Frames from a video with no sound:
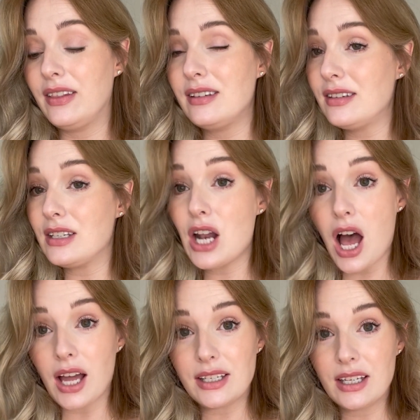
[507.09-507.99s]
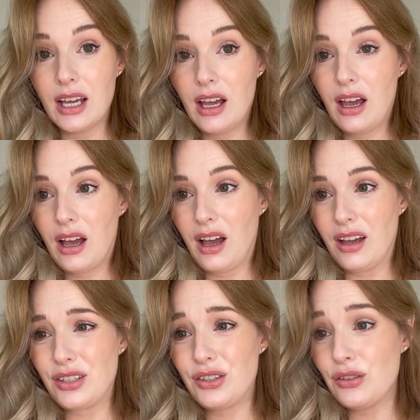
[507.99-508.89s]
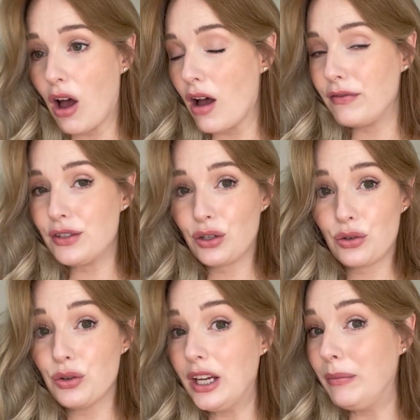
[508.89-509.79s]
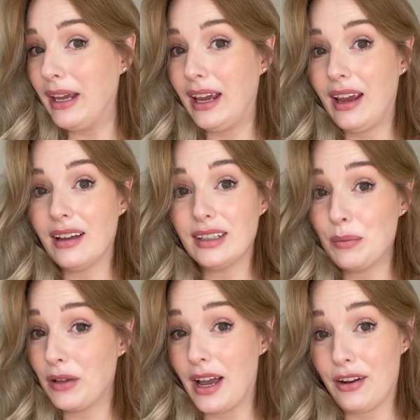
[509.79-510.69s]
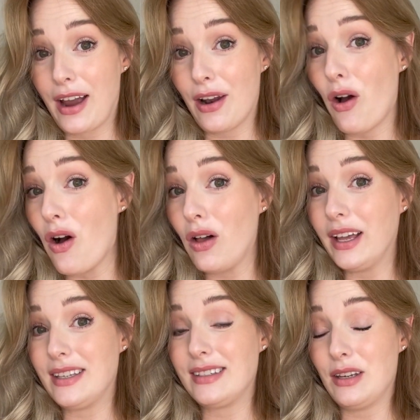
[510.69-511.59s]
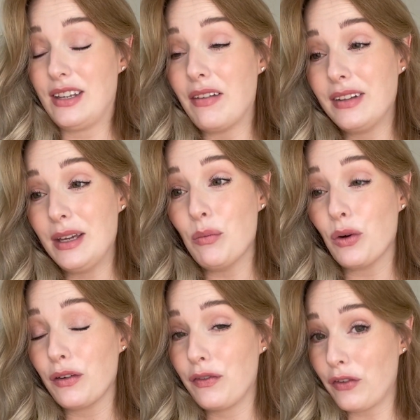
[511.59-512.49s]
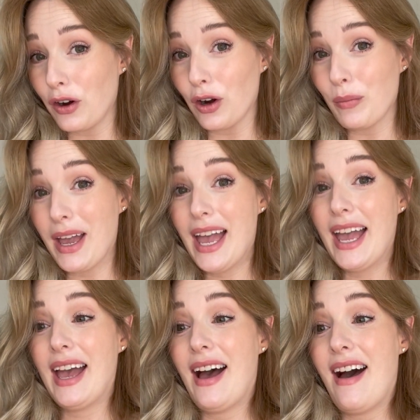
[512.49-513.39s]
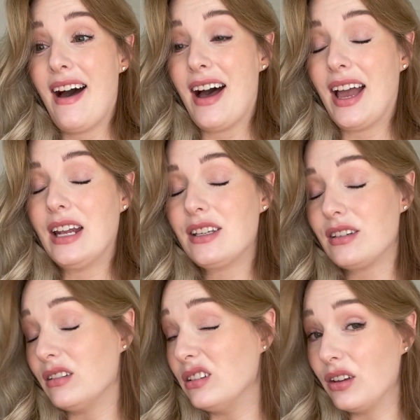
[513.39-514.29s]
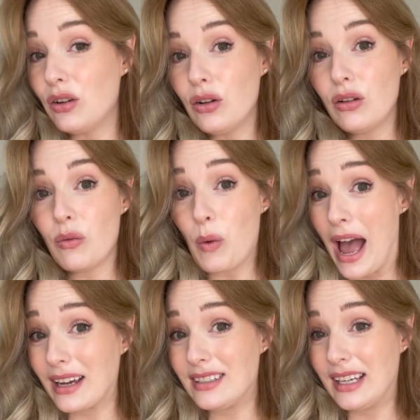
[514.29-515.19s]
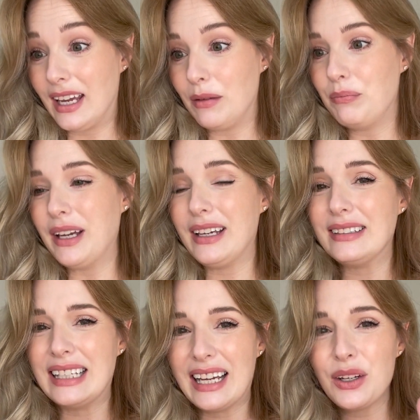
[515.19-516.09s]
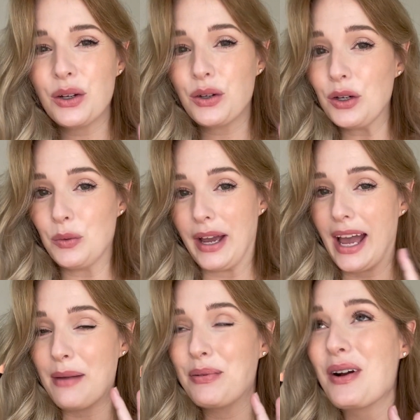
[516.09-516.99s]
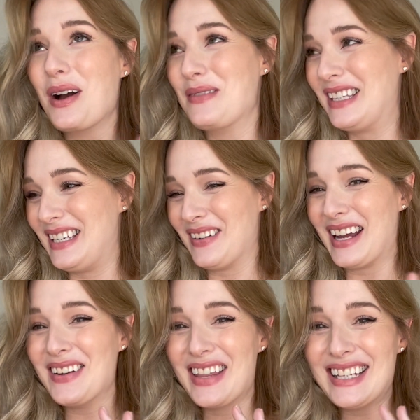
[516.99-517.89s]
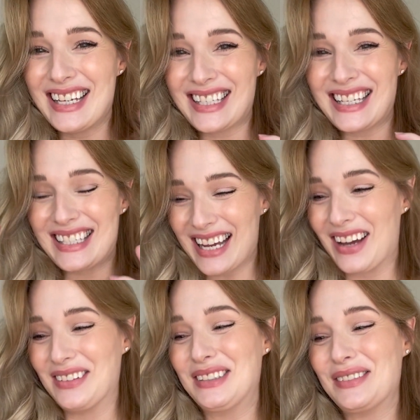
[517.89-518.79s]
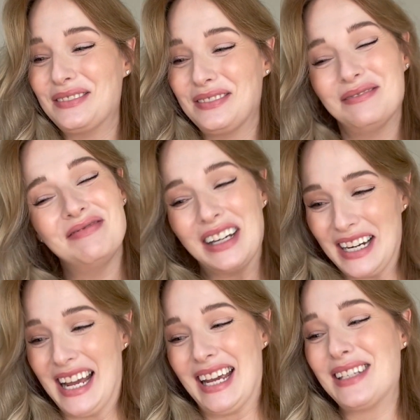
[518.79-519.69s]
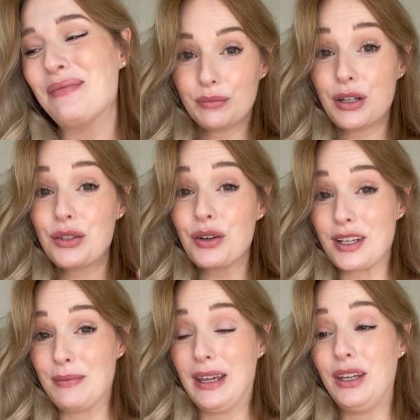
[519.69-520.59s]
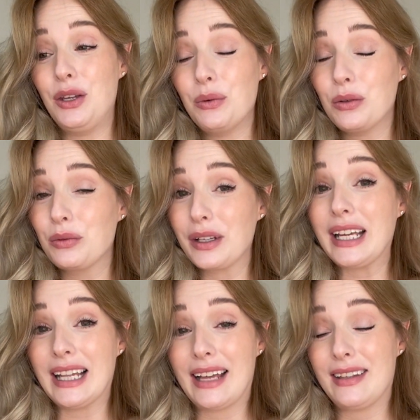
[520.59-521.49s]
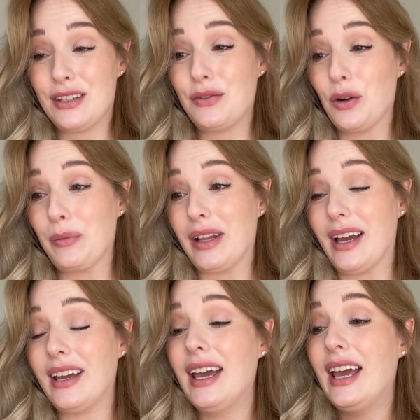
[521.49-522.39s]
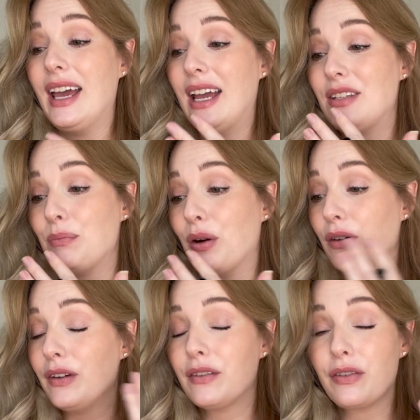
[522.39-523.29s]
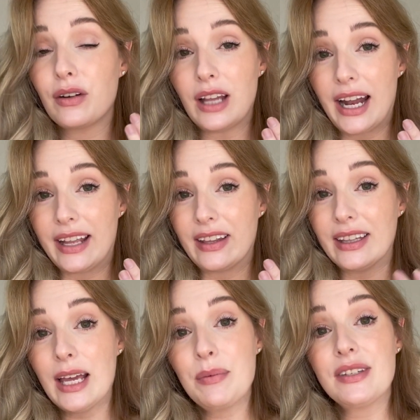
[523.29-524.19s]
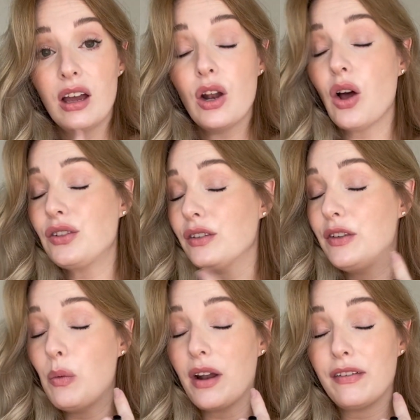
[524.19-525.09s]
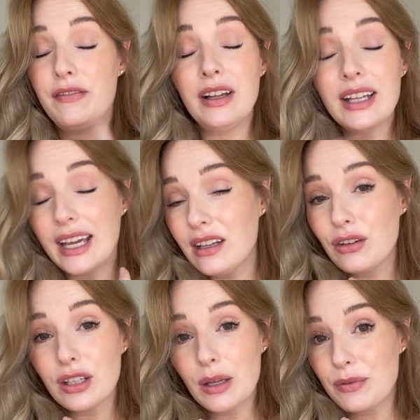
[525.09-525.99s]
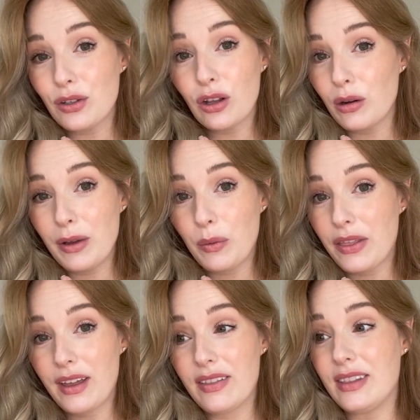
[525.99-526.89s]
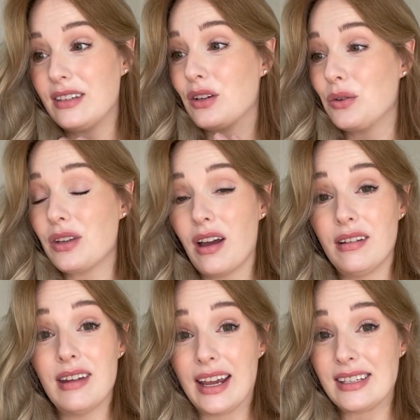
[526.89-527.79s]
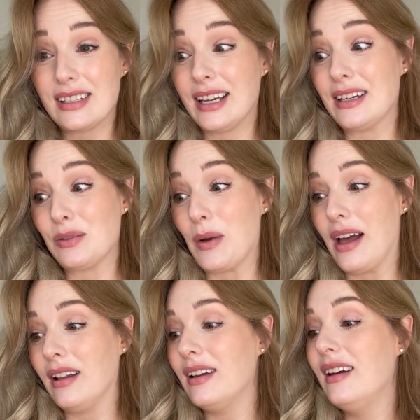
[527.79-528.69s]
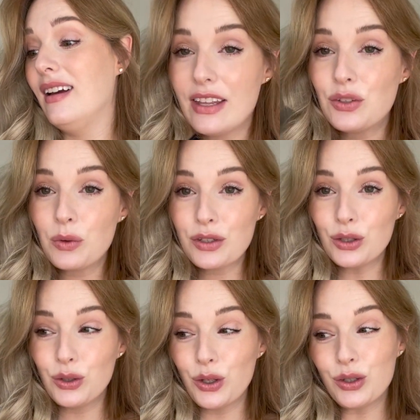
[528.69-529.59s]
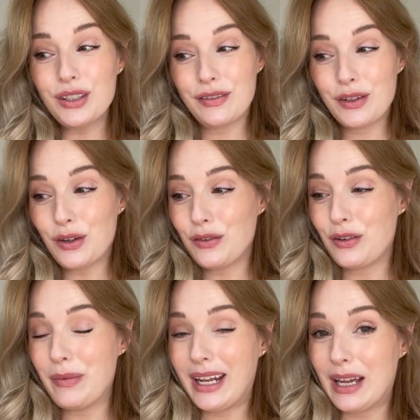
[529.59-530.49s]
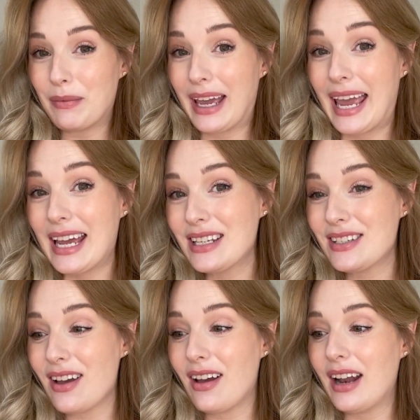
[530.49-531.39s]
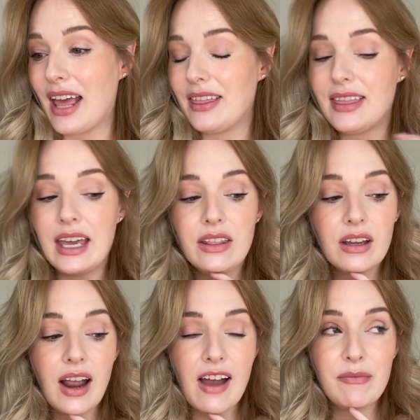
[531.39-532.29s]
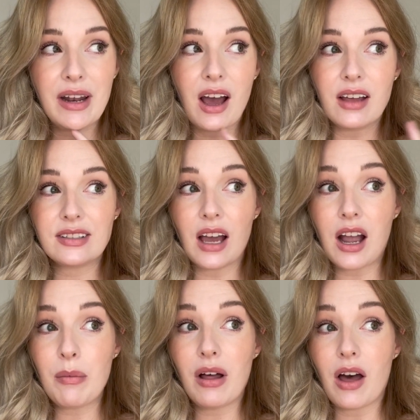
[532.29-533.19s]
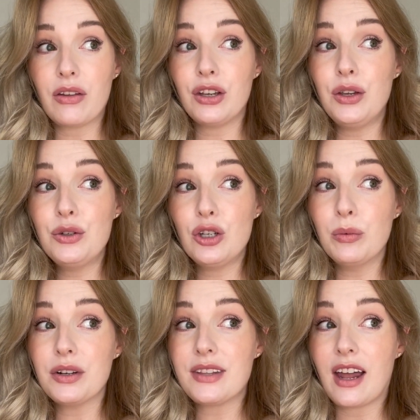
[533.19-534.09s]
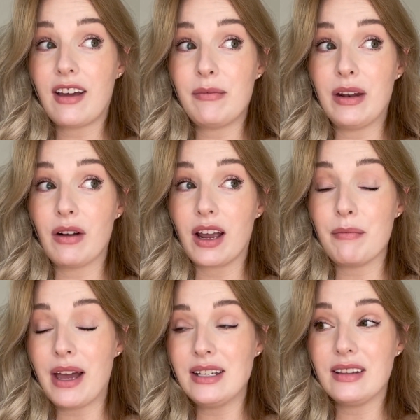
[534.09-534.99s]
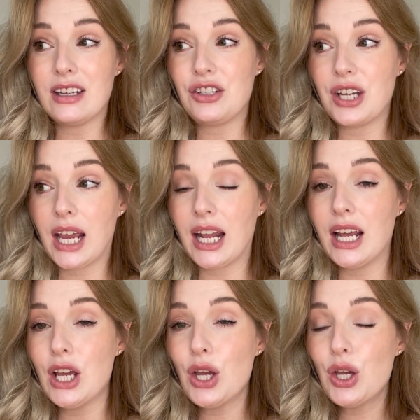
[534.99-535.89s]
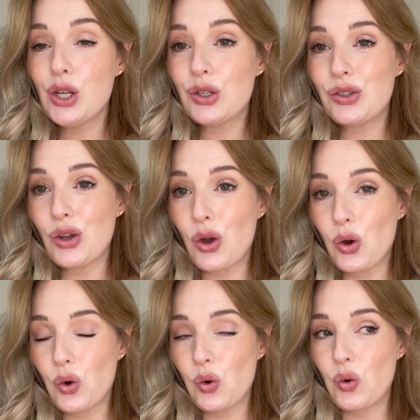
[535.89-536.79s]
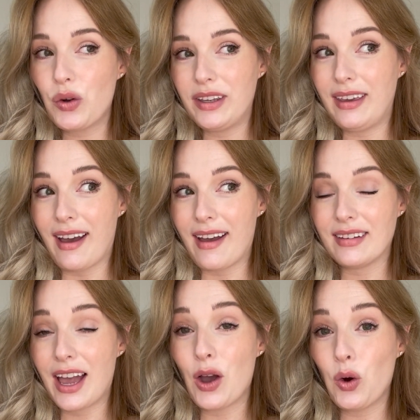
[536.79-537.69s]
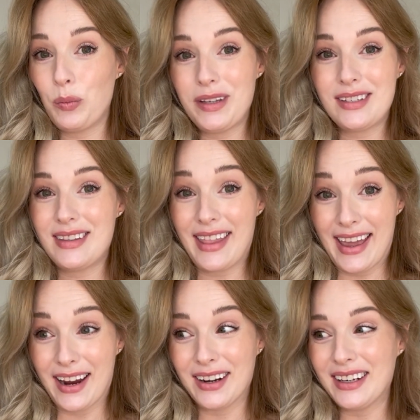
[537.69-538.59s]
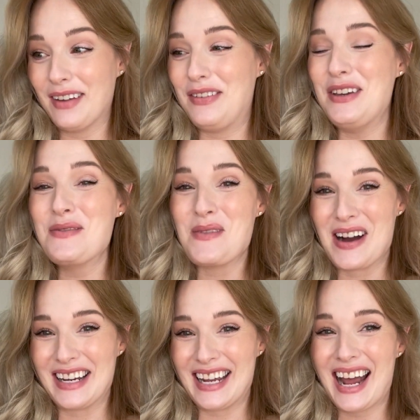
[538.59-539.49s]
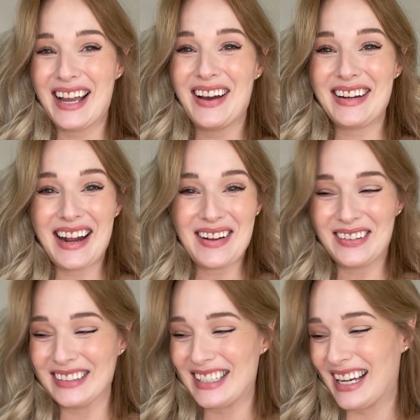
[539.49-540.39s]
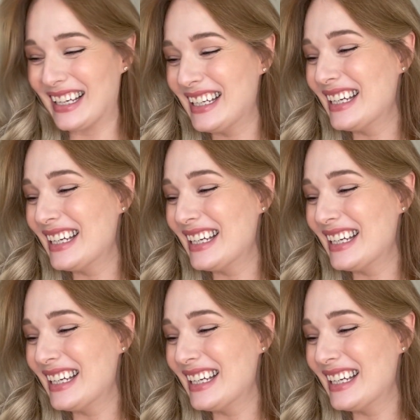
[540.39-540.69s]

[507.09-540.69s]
This is not a soft, creamy lip liner at all. It's definitely more firm, and it's a little waxy, but in a good way, I promise you. I know that doesn't sound very nice, but trust me, you will really like this formula. It's perfect for aligning the lips, and also if you want to fill in your lips a little bit with it, this goes on nicely as well. This was a little difficult for me to get my hands on. I think there have been a couple other YouTubers that have been recommending this shade. So yeah, I hope it's there if you want it. I got it at Ulta.